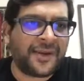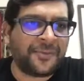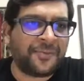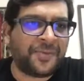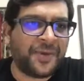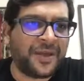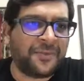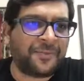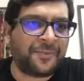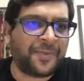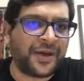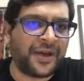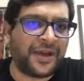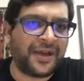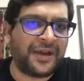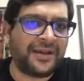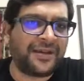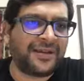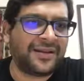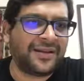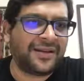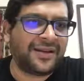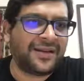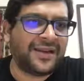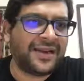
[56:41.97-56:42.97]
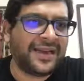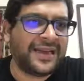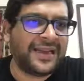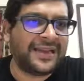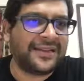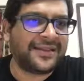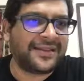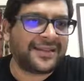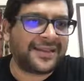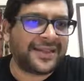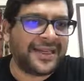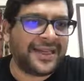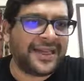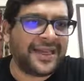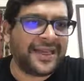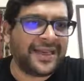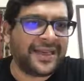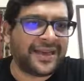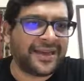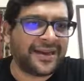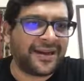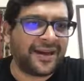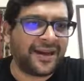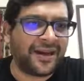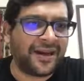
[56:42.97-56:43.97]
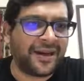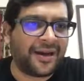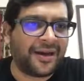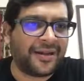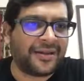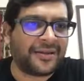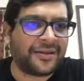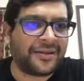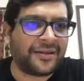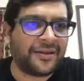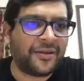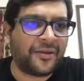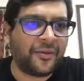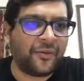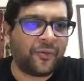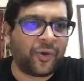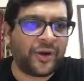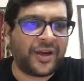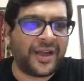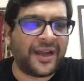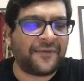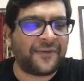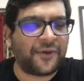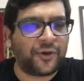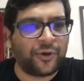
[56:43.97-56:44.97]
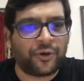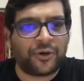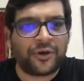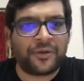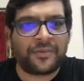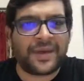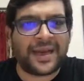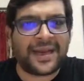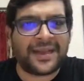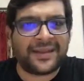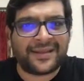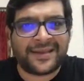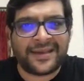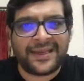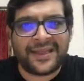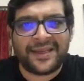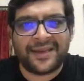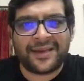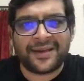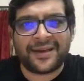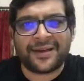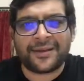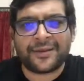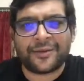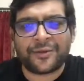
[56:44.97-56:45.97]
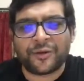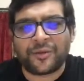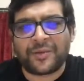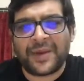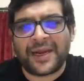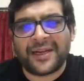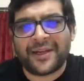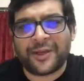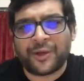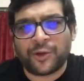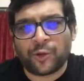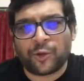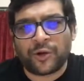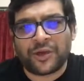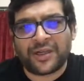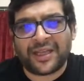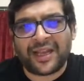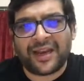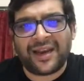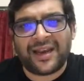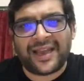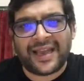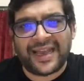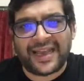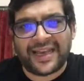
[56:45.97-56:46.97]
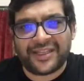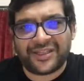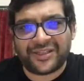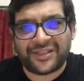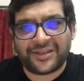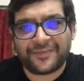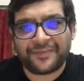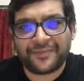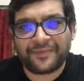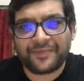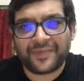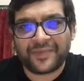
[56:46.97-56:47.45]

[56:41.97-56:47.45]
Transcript: people in 3 years would have grown by 3 years. So my total age